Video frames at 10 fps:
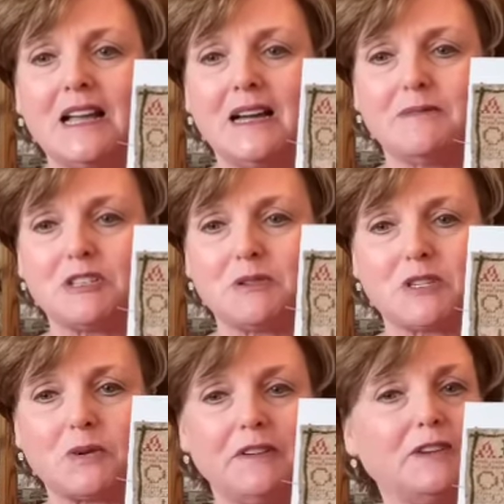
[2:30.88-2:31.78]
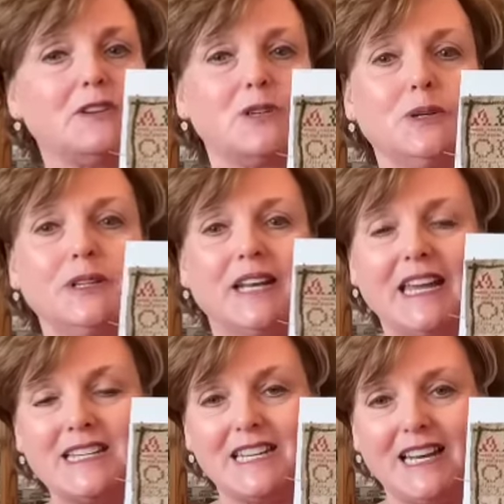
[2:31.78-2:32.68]
She was 12 years old in
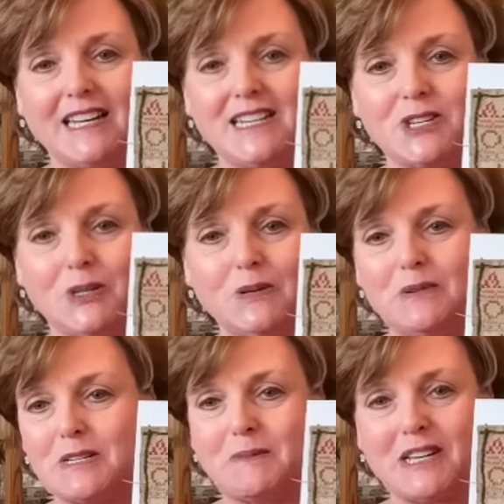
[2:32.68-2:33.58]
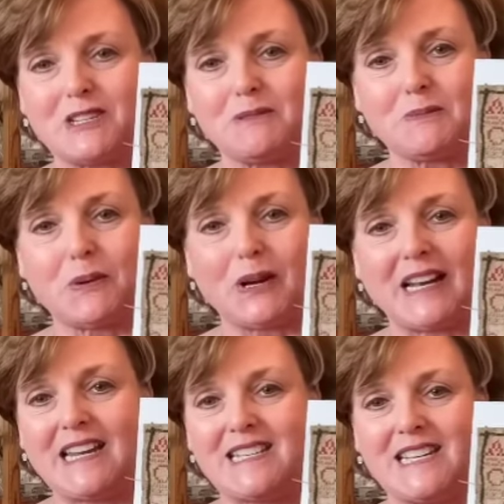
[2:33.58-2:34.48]
1882, which meant she was born in
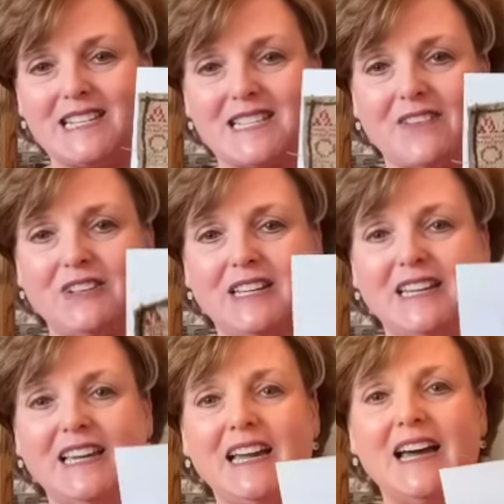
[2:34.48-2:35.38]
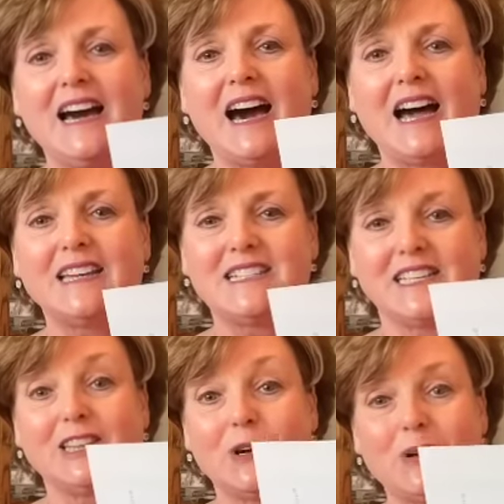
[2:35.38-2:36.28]
1870. I
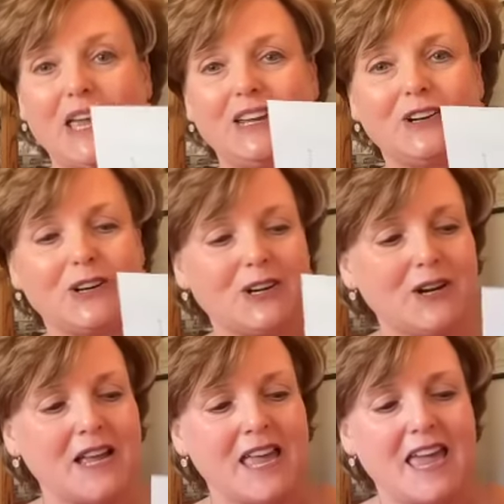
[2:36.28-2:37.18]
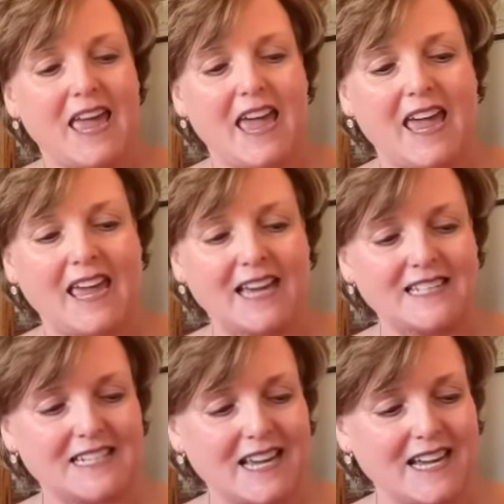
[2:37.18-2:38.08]
did locate her,
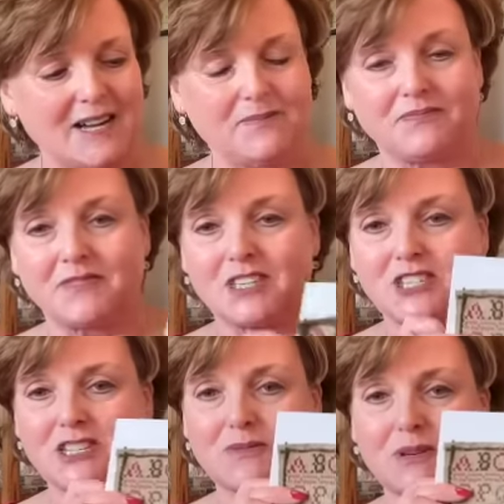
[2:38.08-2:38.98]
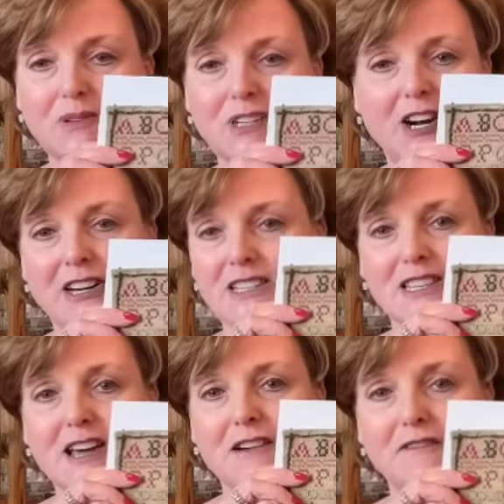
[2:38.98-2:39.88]
and she just wrote, "God is
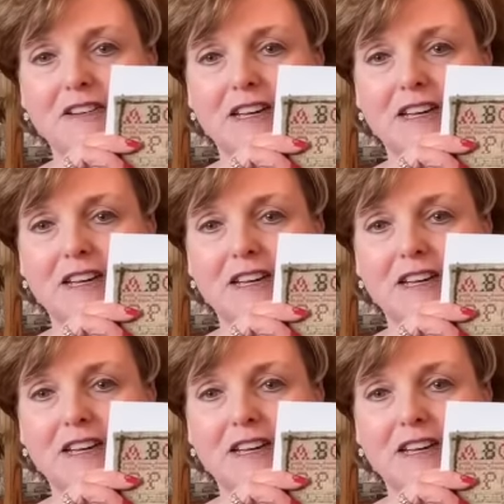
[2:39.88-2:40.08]
love."